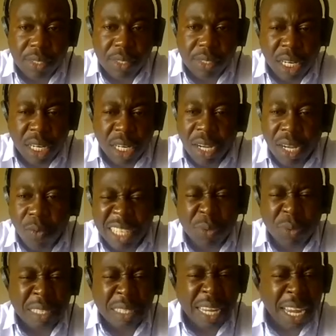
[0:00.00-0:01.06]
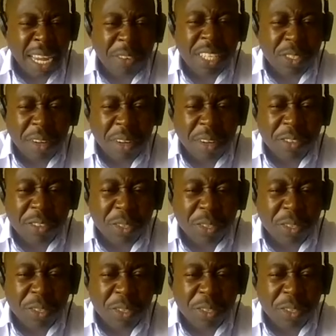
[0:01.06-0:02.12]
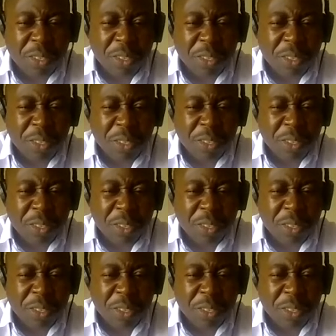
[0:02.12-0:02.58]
what the actual name of the software is.